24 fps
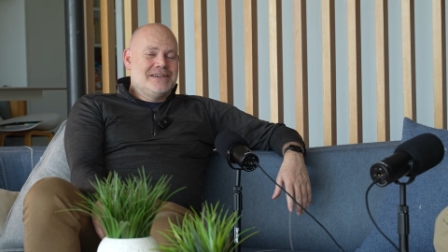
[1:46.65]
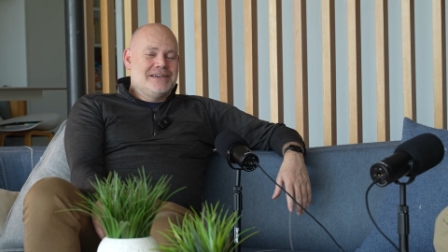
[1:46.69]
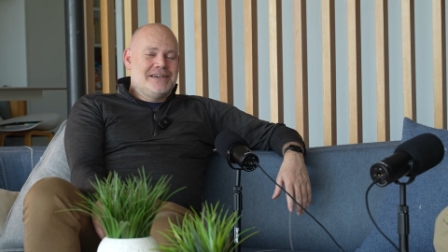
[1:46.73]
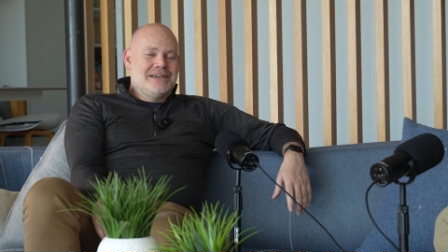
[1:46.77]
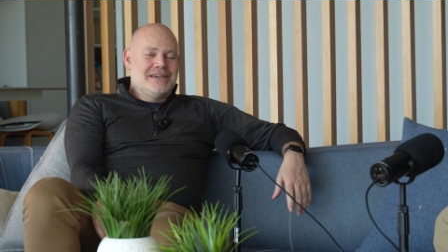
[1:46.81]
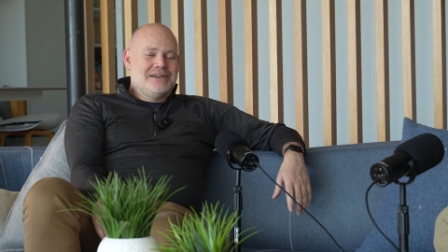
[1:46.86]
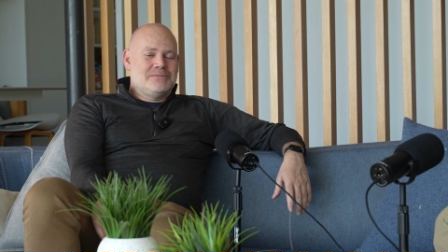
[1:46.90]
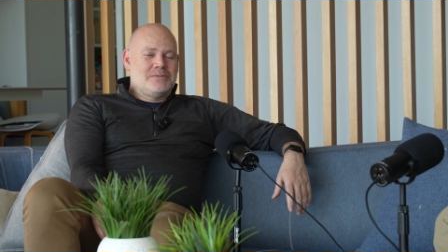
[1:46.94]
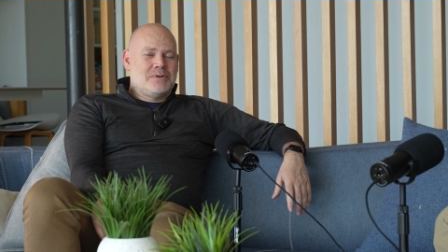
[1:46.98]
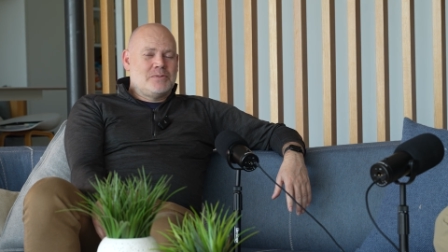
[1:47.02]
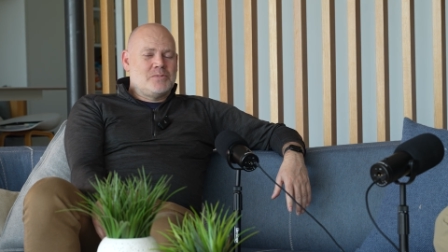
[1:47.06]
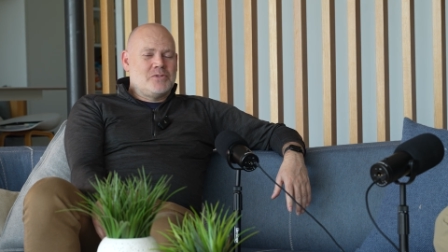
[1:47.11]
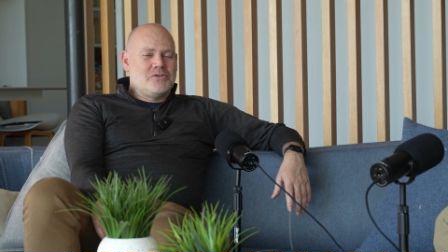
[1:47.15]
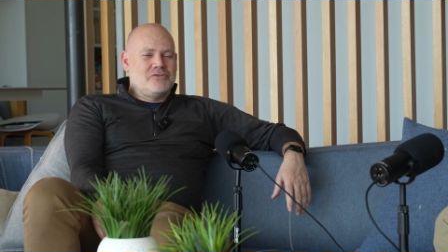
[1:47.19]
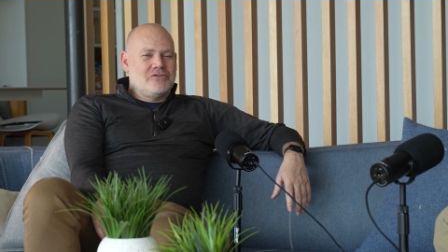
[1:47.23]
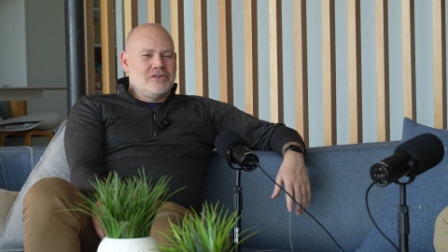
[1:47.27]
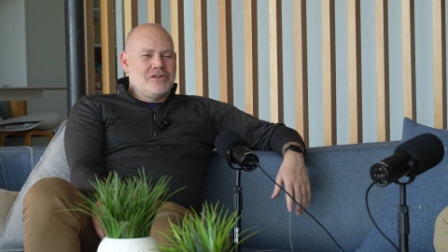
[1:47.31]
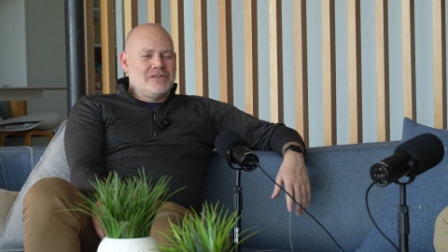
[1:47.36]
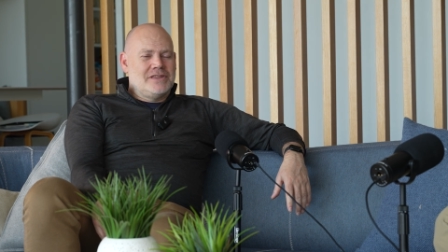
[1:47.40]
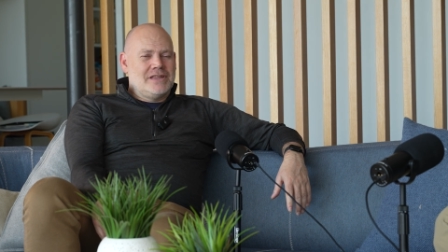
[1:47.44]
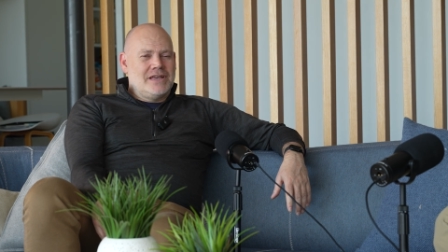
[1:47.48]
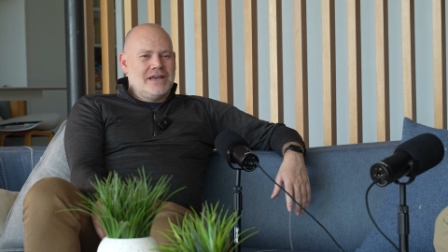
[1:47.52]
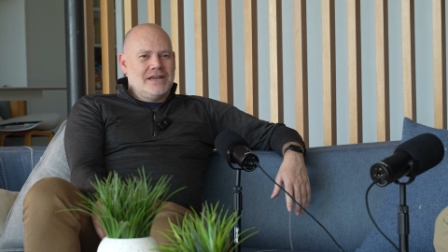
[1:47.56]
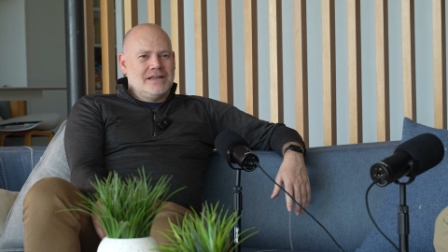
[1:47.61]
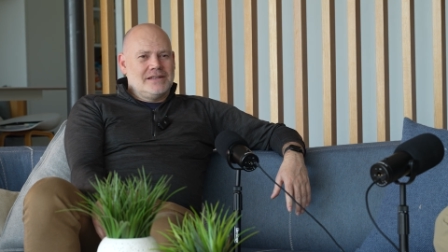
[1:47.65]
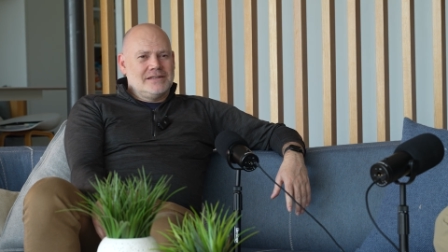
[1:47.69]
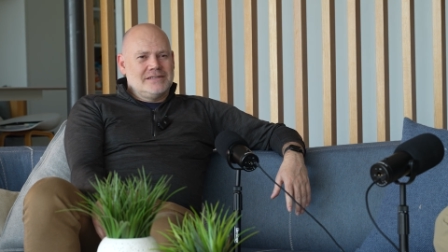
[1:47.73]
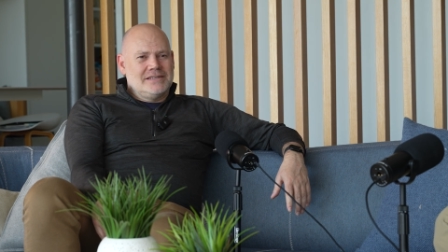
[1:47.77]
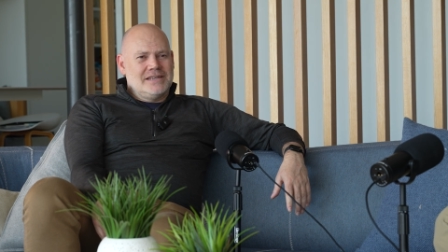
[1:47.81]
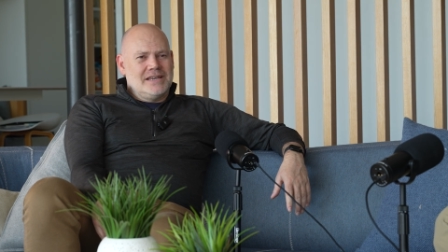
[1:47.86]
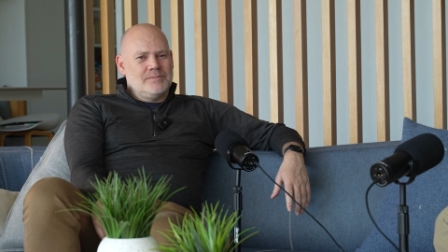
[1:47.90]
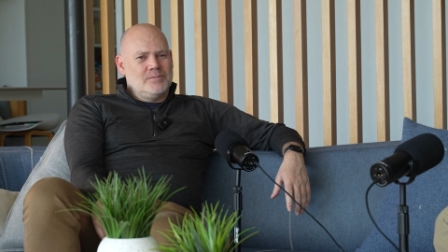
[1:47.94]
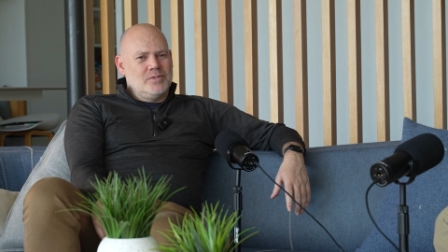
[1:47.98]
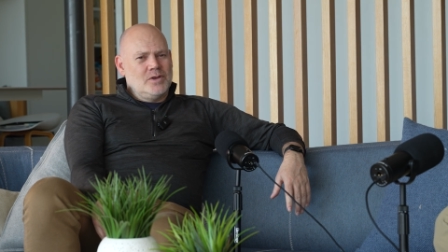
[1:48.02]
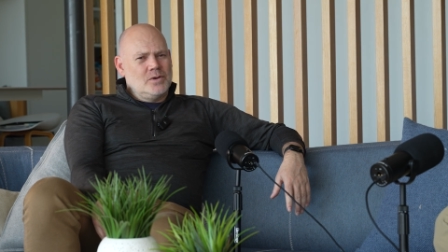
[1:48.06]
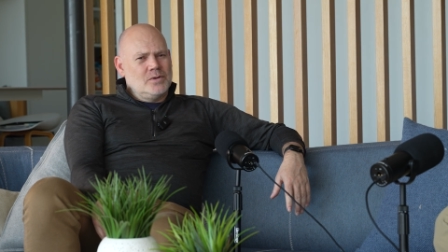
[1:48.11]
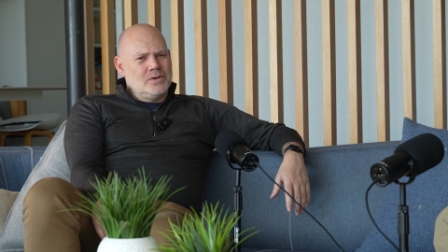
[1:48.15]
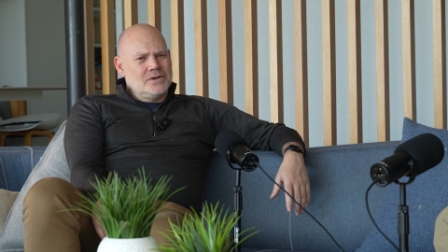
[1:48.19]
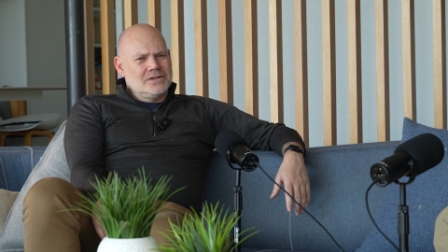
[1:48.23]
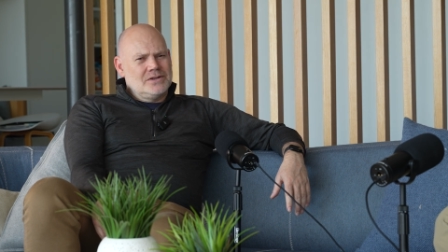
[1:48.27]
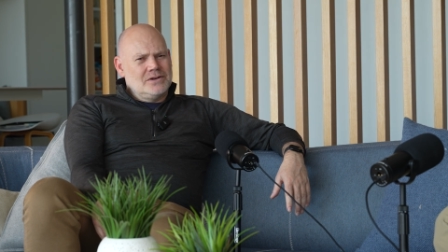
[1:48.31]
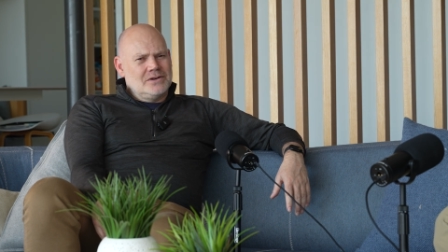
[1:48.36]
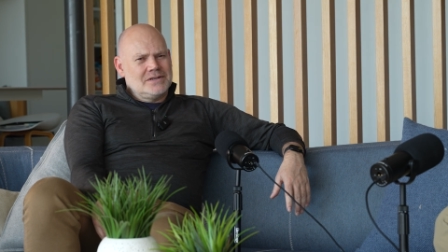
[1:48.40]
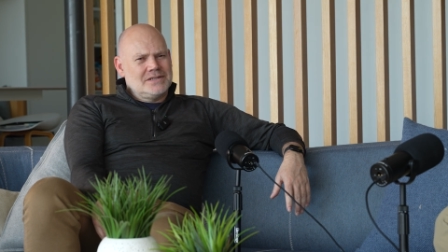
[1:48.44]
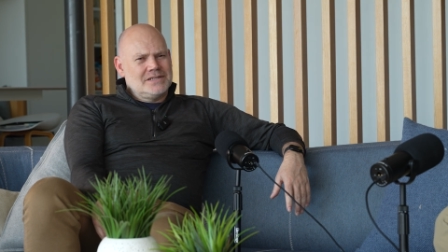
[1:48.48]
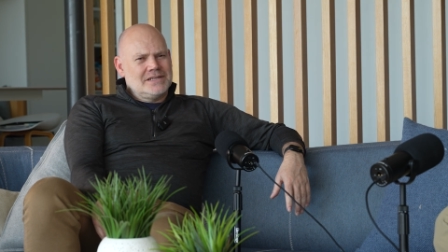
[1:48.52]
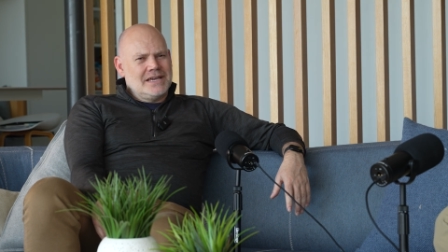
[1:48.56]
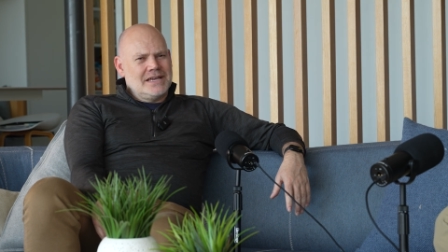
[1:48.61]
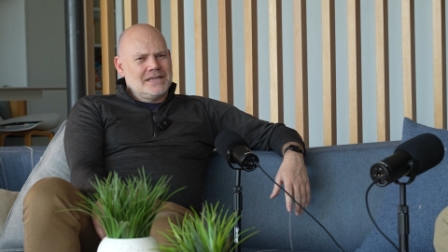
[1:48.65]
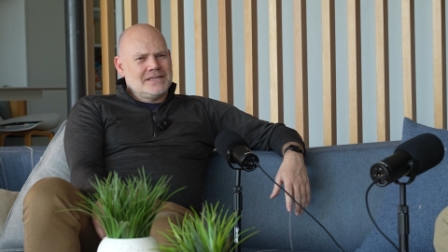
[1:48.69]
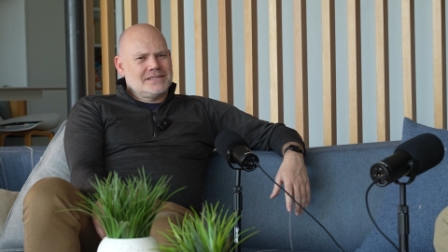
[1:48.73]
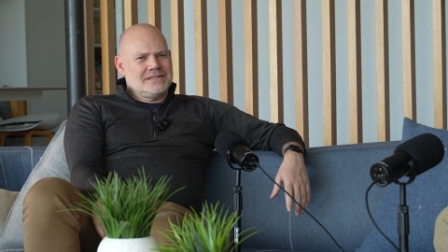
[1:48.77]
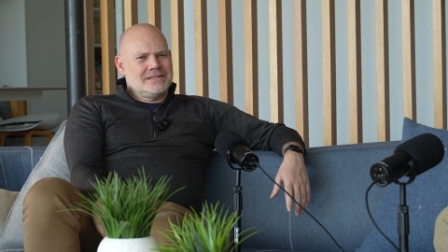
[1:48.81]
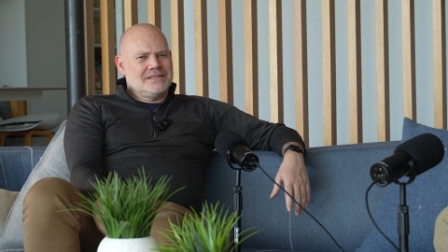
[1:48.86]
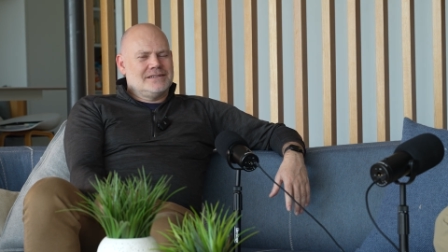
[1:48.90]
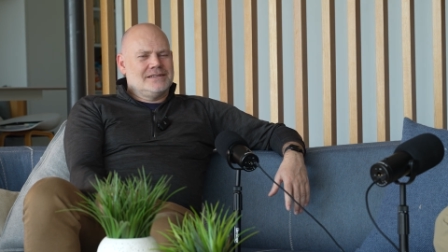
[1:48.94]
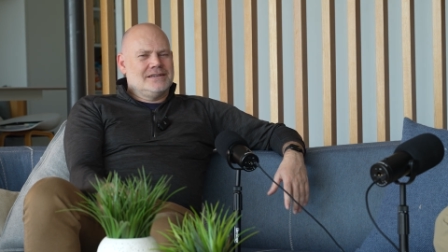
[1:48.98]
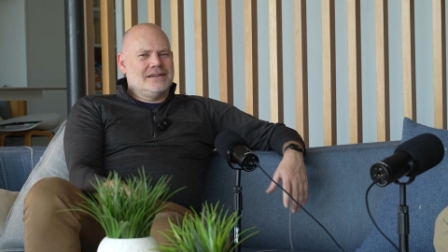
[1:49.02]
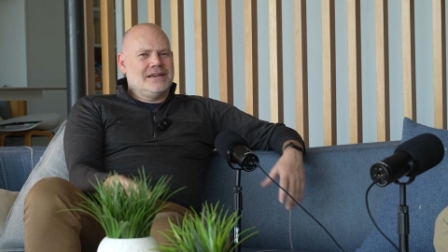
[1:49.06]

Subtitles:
when we run that blower door test.